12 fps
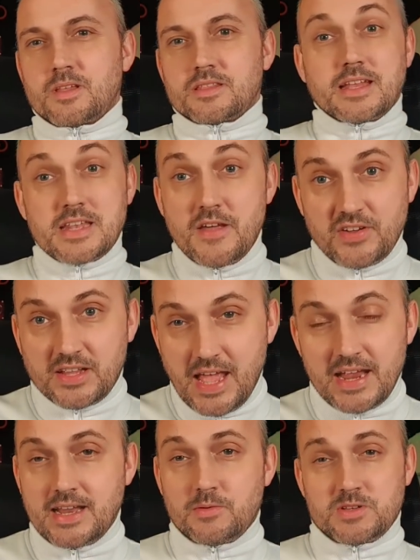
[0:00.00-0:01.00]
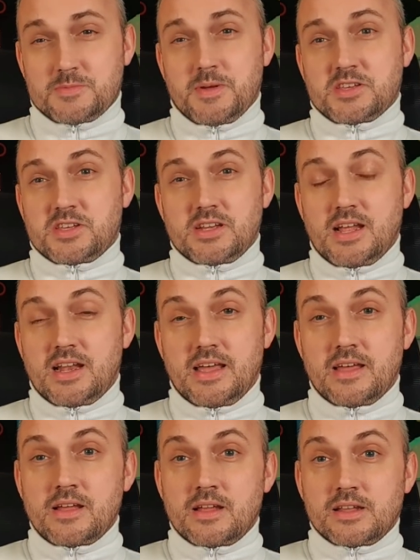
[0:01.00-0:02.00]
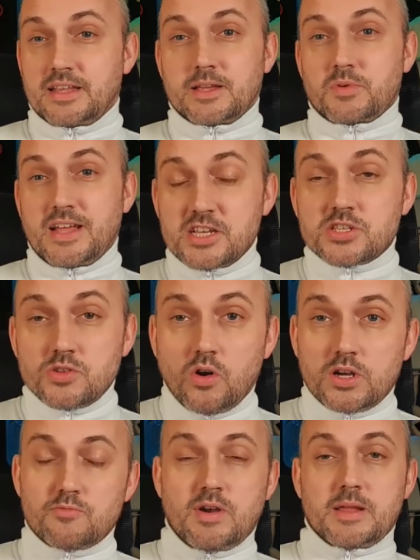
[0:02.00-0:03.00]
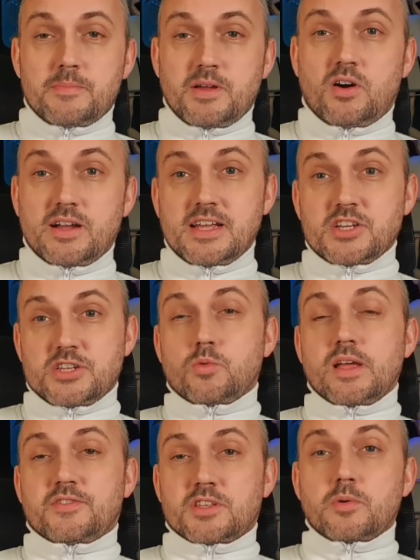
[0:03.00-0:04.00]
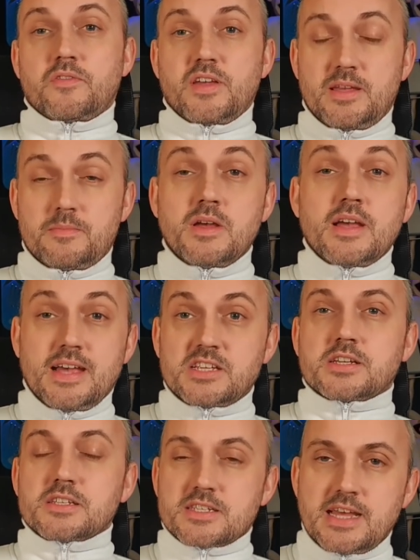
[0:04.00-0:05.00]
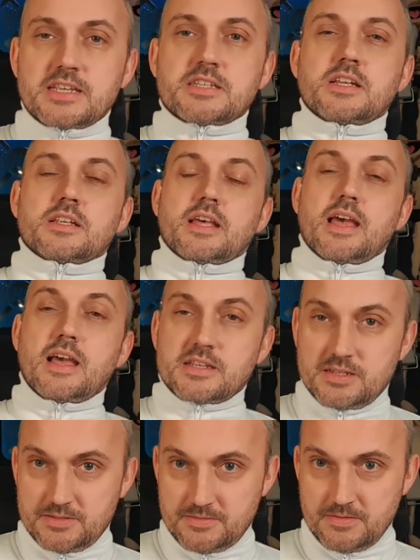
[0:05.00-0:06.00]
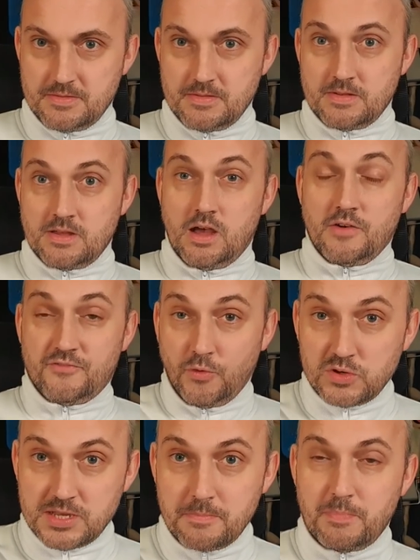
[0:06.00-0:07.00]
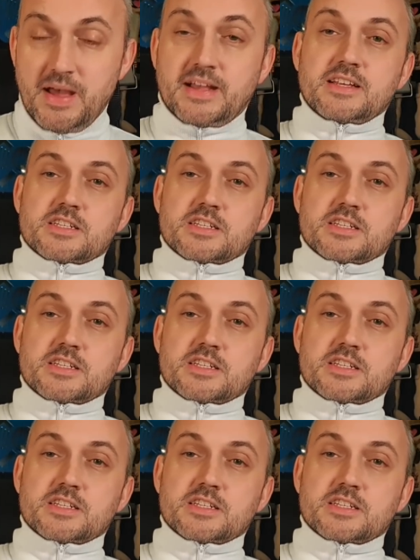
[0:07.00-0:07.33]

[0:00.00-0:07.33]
They're never getting that with Sébastien Haller. They're thinking, well, he's not going to run in behind. Actually, all we have to do with him is contest the header and force him back